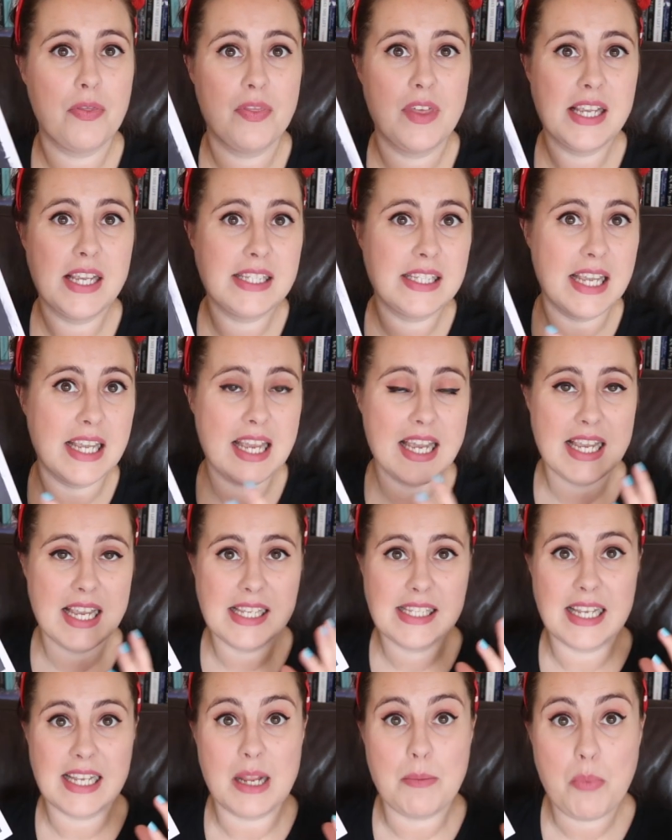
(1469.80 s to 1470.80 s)
This
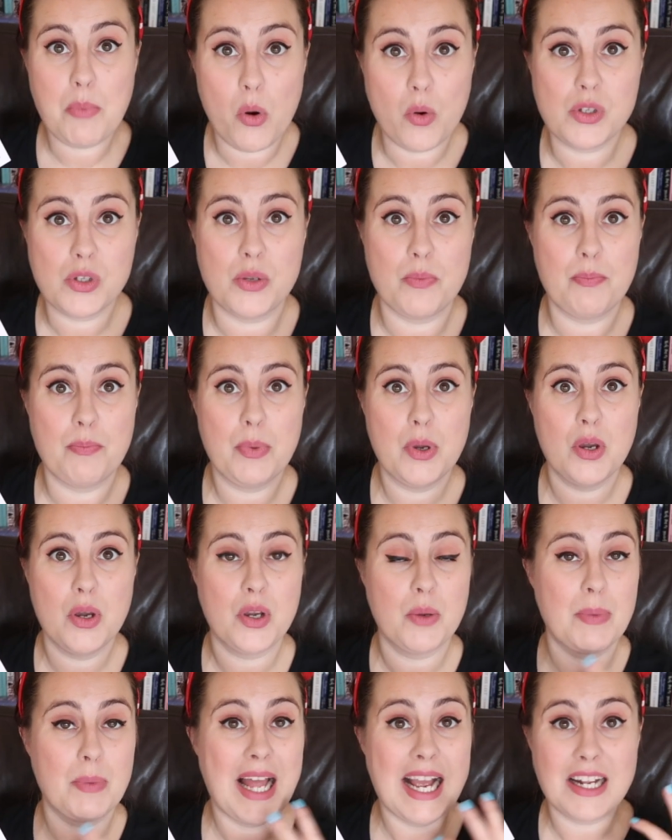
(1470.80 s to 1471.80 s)
is an important
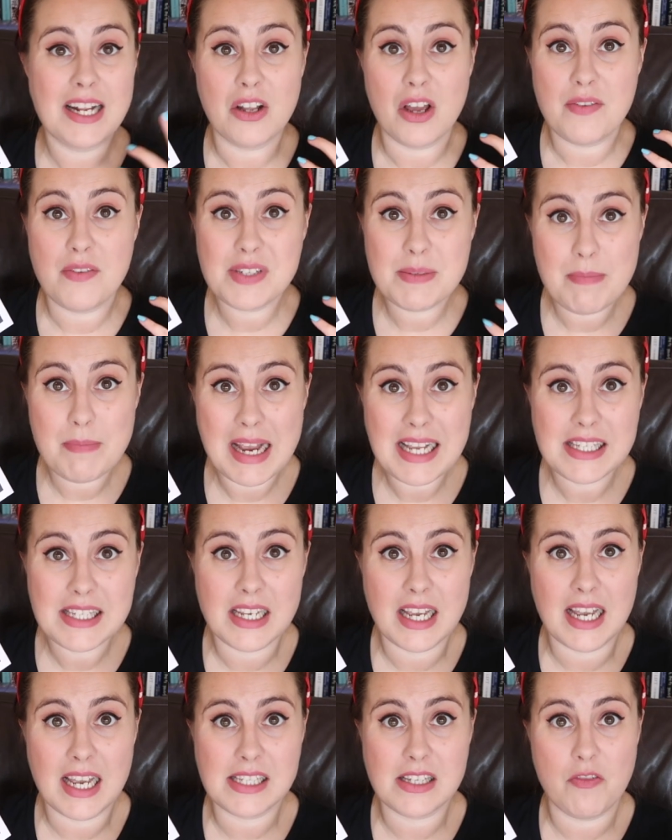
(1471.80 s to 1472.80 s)
book, Black Lives
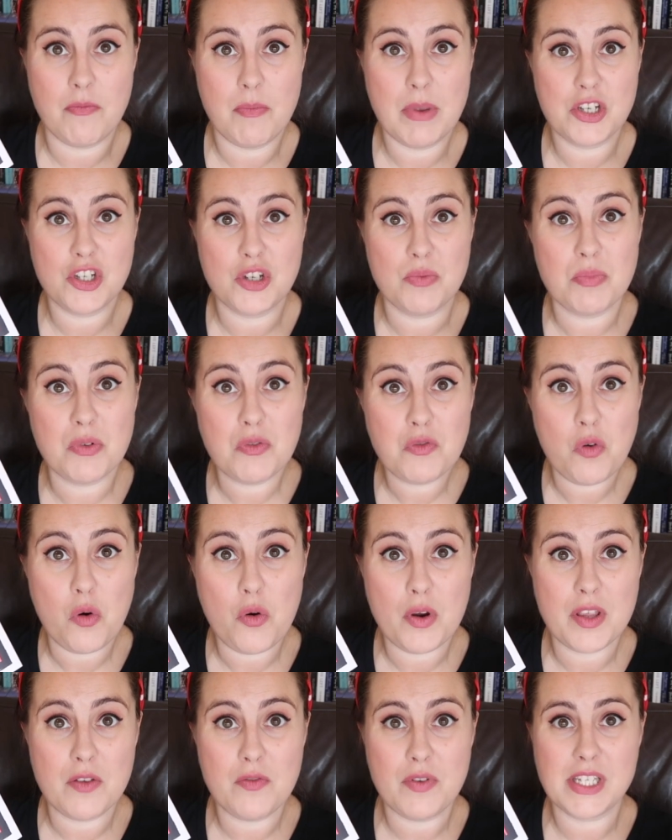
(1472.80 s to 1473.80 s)
Matter, as I've mentioned
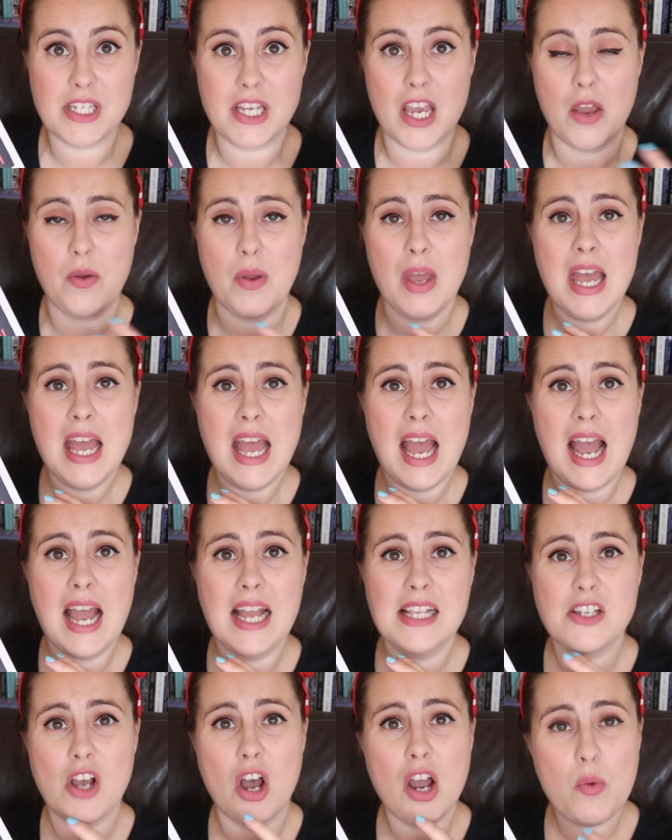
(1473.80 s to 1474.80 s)
before in the video,
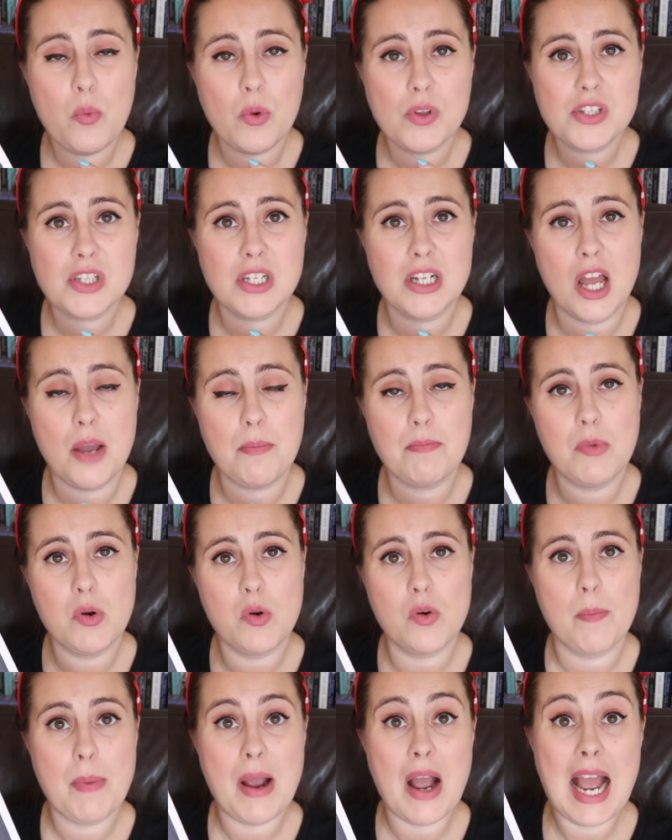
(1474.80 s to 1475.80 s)
and I want to learn
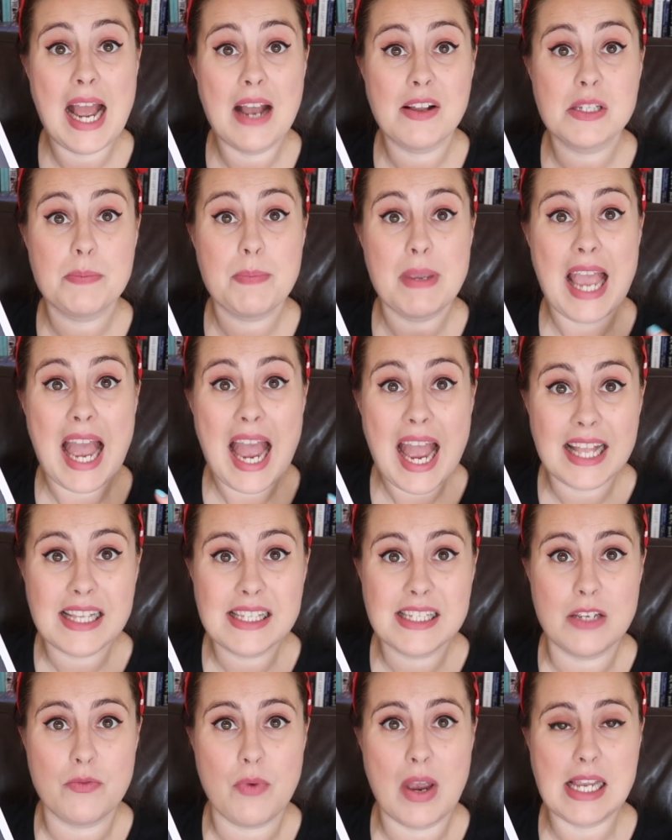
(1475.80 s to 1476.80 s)
more about how to be
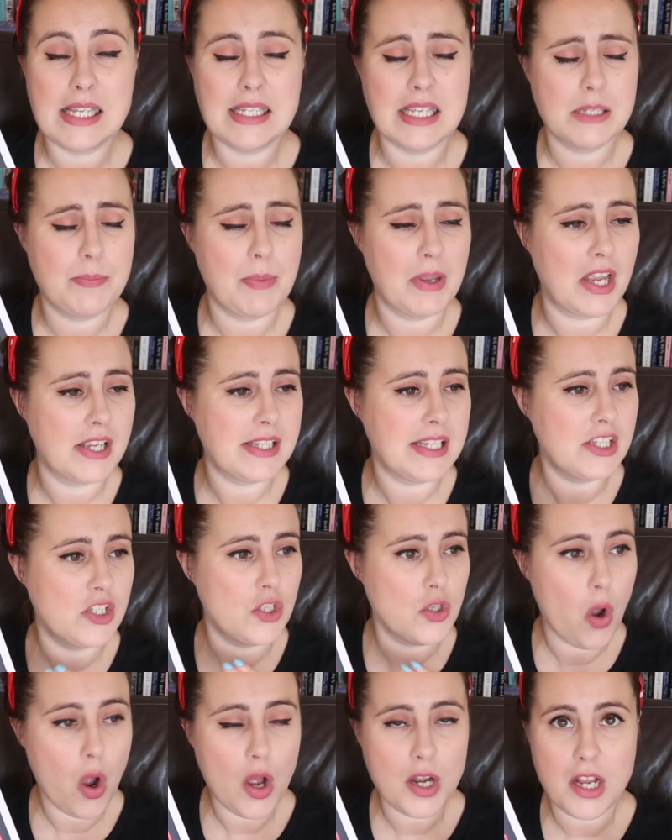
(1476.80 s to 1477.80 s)
anti-racist, because it's
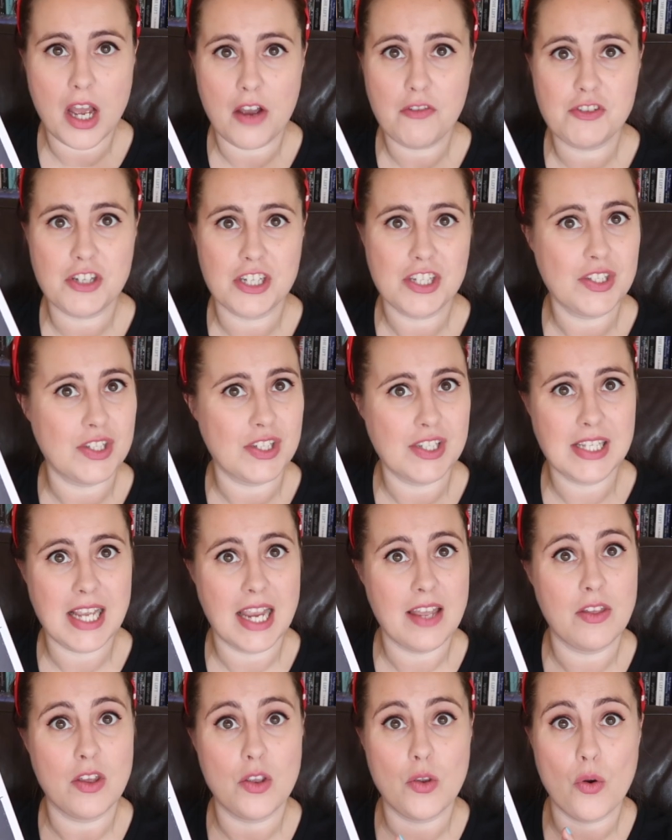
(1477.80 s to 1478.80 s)
not enough just to
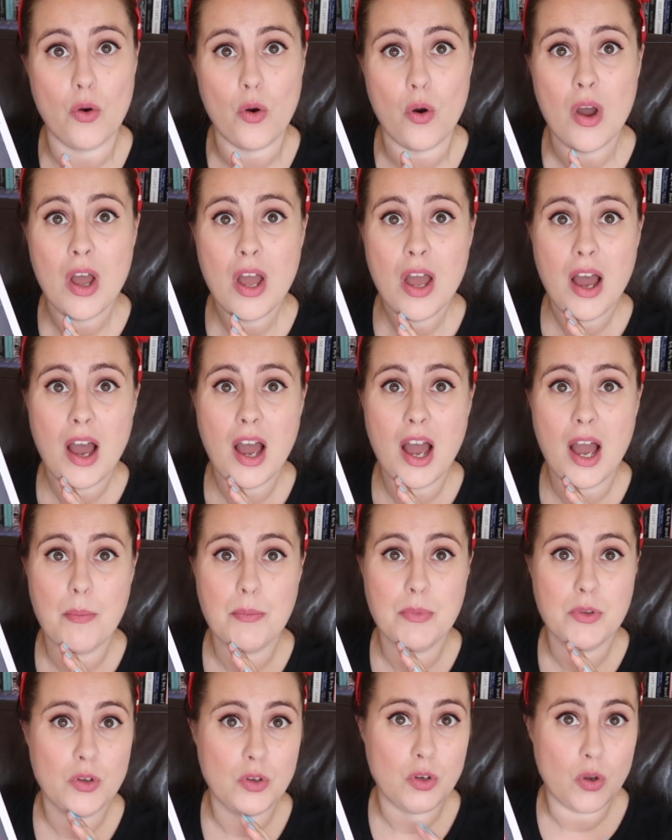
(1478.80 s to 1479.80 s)
say that you're
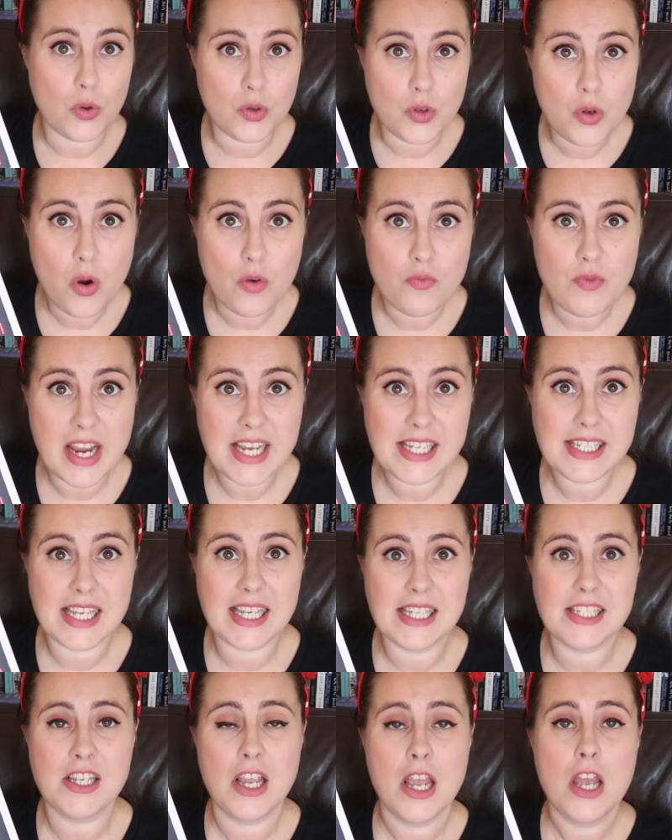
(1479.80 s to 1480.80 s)
not
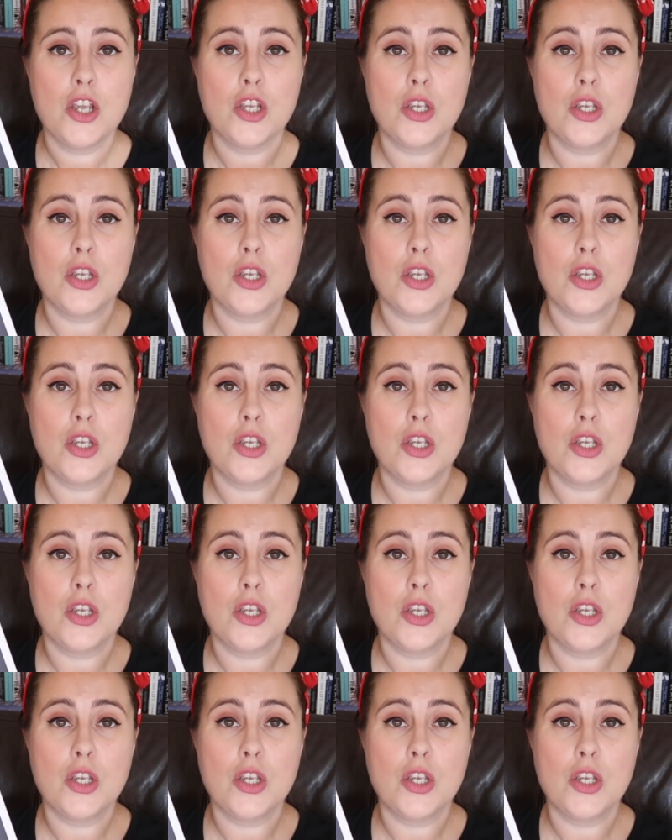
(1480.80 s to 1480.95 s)
racist.